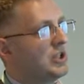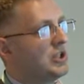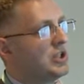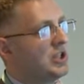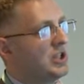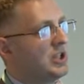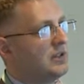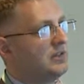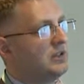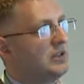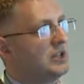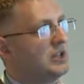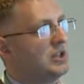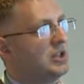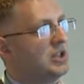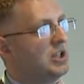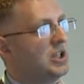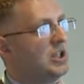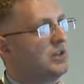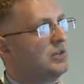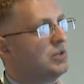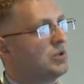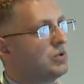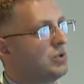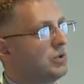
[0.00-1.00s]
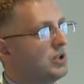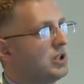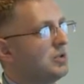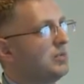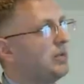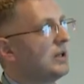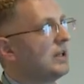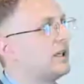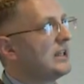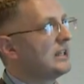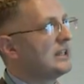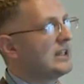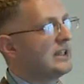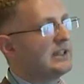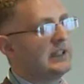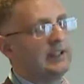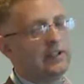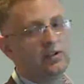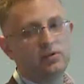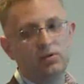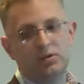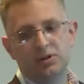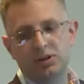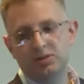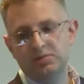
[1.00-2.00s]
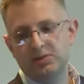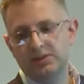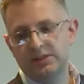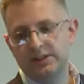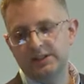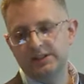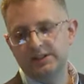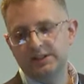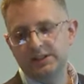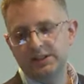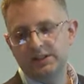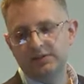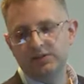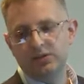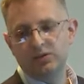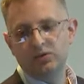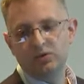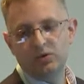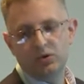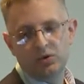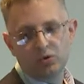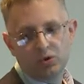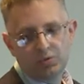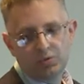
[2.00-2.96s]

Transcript: on that in our country and the tumor